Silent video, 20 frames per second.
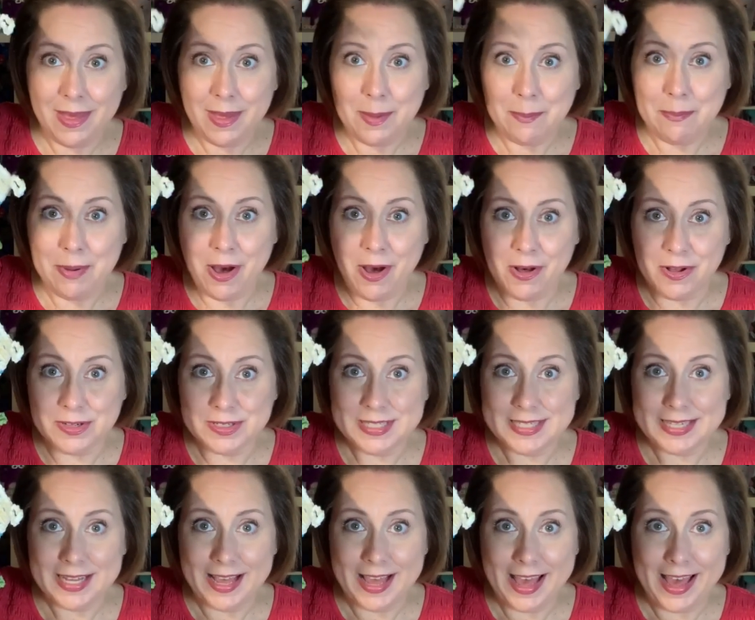
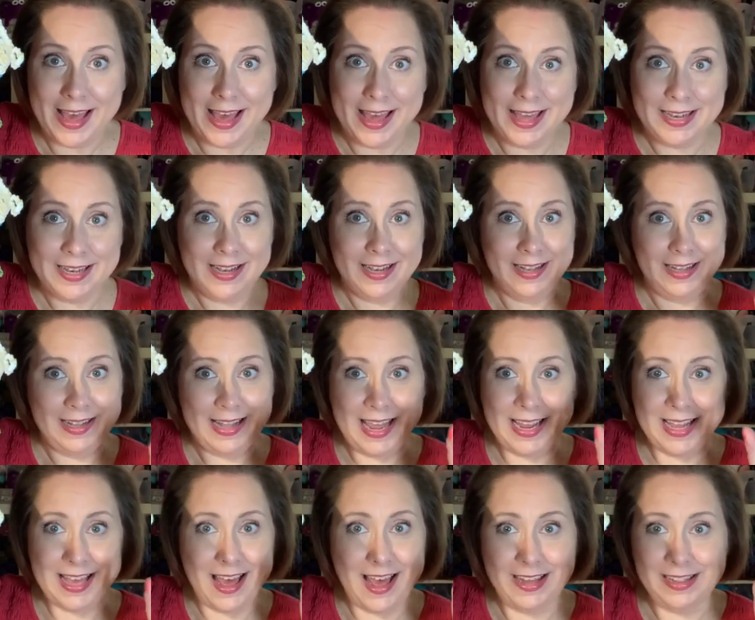balls had
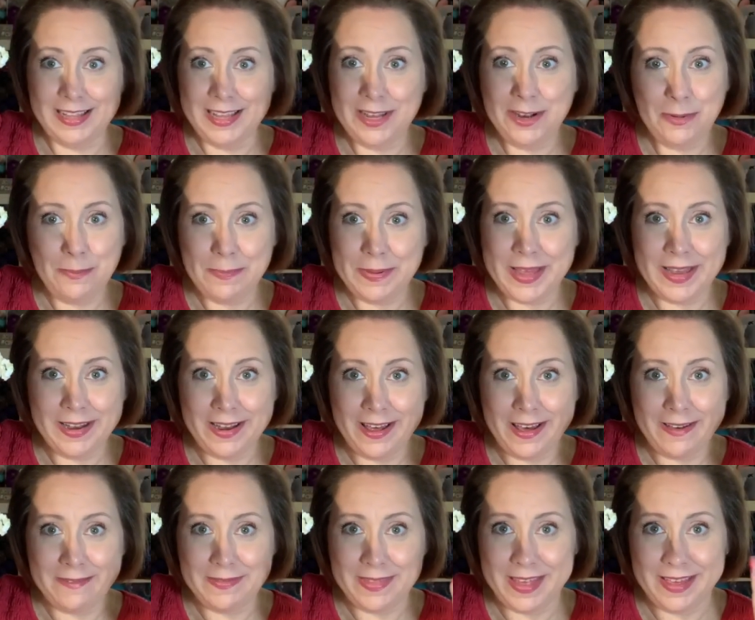like a little bit
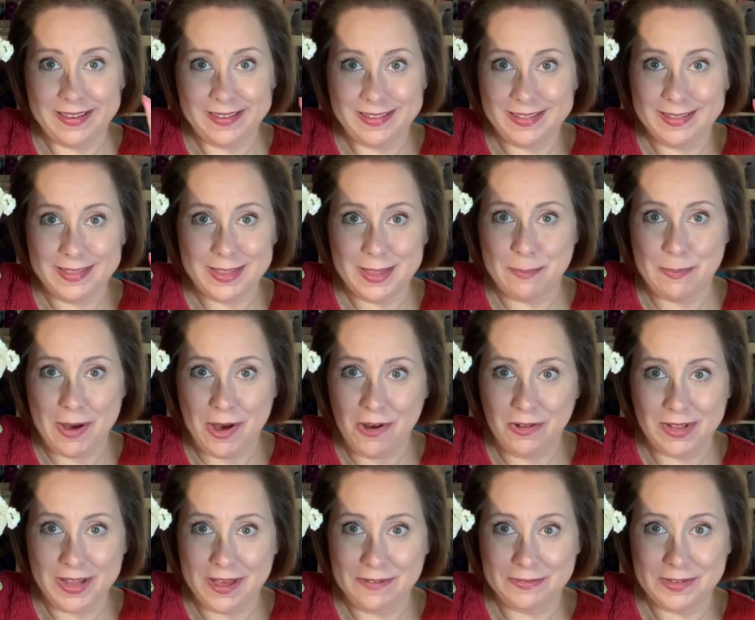of the, the
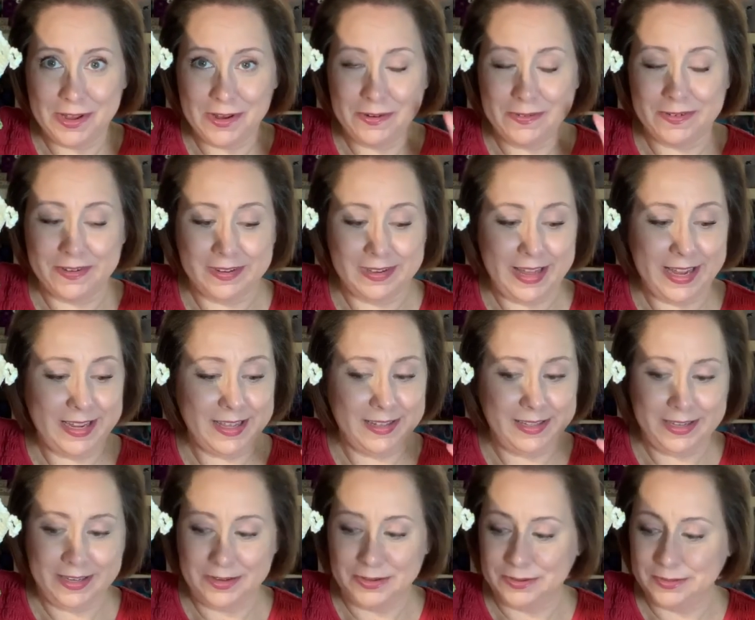ball left over, like a
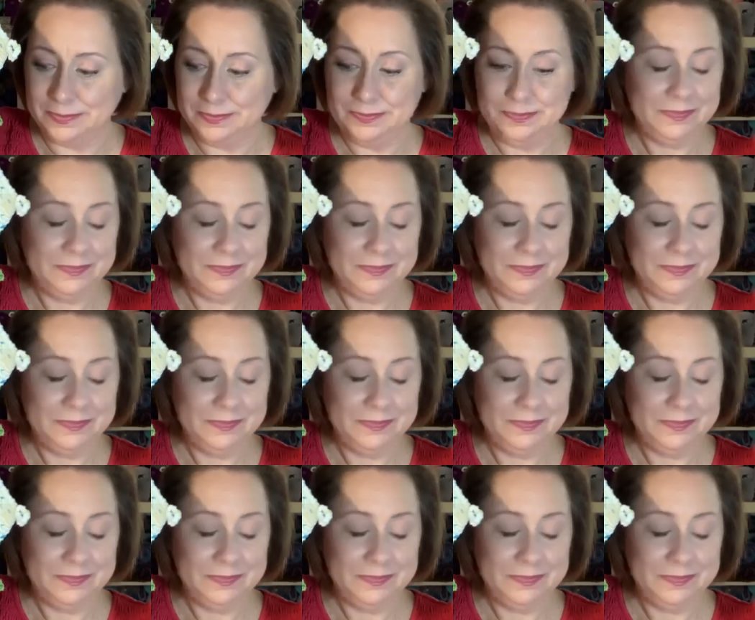little,